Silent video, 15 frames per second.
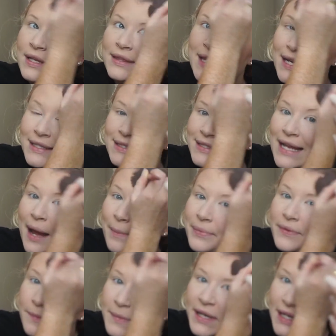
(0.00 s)
that
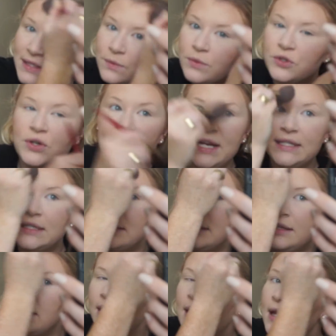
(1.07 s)
depth, because we're trying
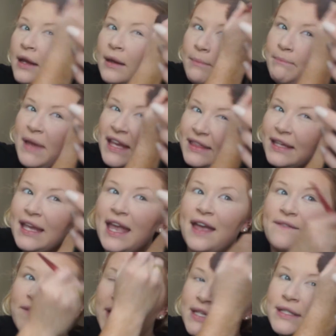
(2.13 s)
to make the
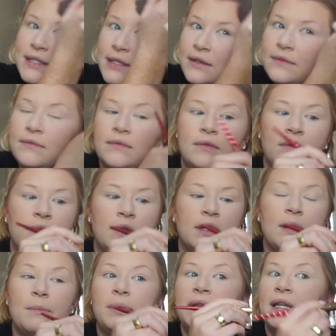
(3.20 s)
canvas
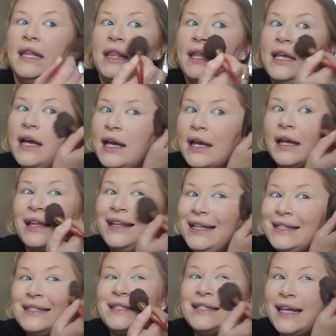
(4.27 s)
completely like a
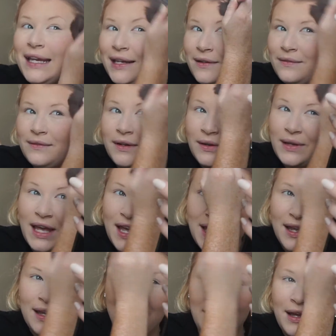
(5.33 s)
clean slate,
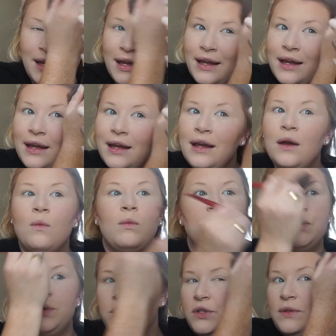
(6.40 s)
okay?
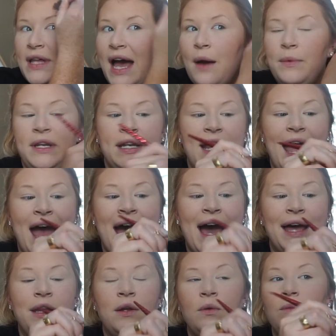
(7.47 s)
Once we do that, we need to
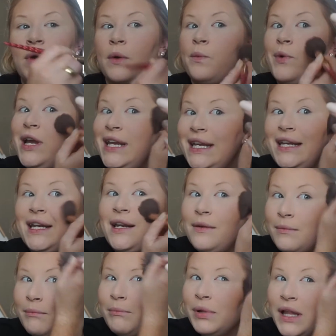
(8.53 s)
add, or we need
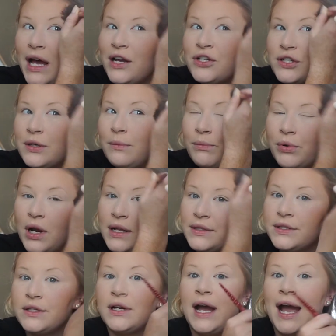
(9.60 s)
it, blush,
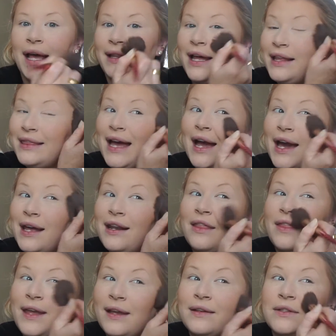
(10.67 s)
bronzer, highlight, that kind
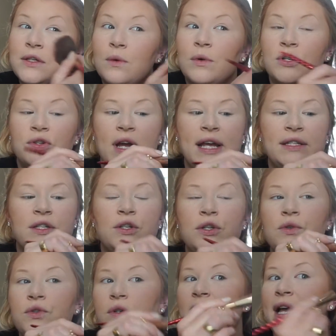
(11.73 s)
of thing. So we're trying to
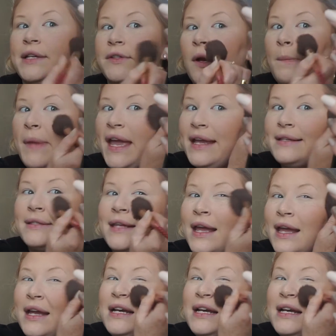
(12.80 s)
neutralize our base